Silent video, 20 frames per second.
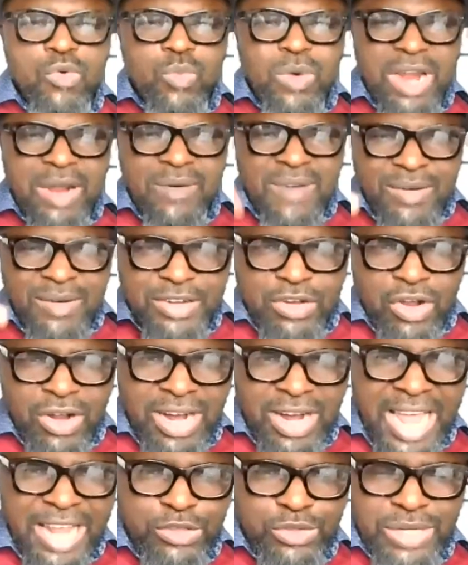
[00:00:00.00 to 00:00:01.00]
Whatever we
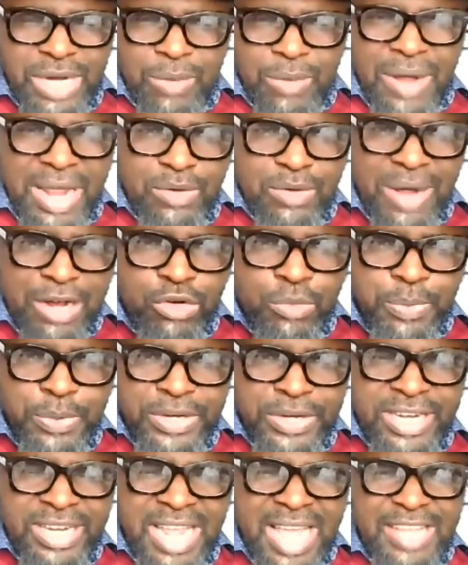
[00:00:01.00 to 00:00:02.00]
don't like today, we're the one who
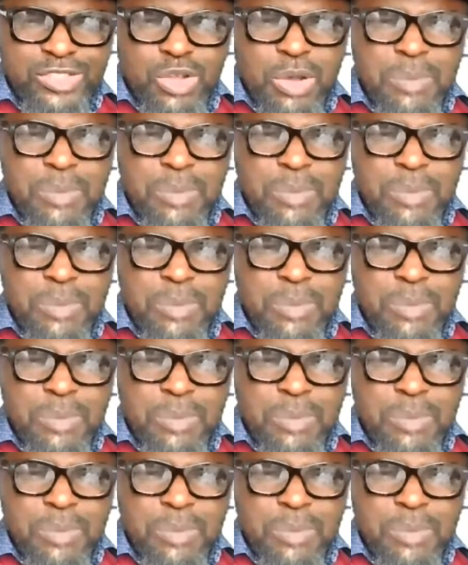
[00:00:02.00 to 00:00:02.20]
put it there.